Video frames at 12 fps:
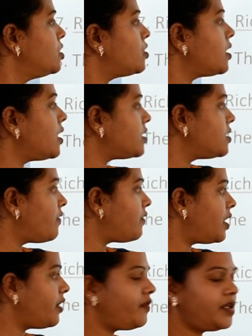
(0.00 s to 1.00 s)
So yes, the
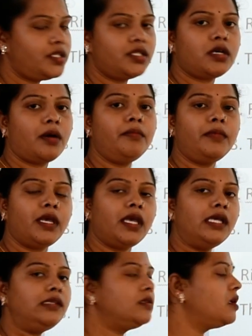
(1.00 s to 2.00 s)
word wisdom
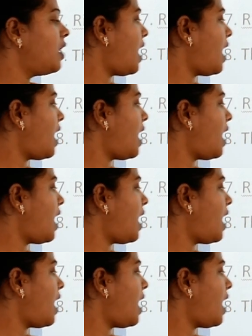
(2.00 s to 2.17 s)
is